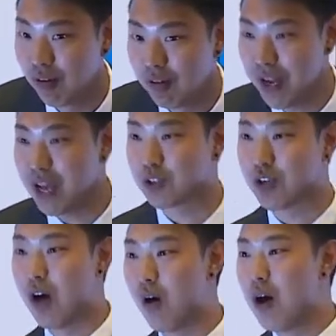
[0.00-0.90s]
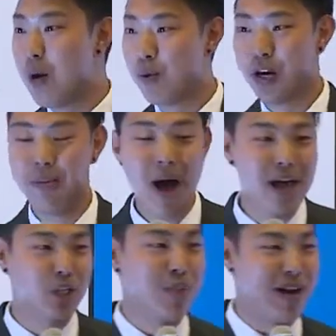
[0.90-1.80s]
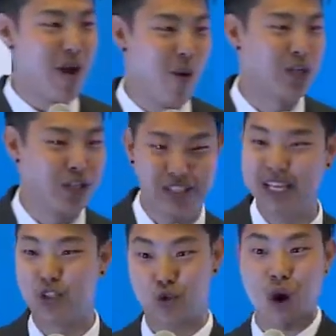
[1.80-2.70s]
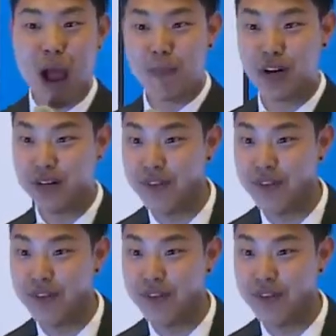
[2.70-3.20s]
Yeah, so pretty much my network gets dry pretty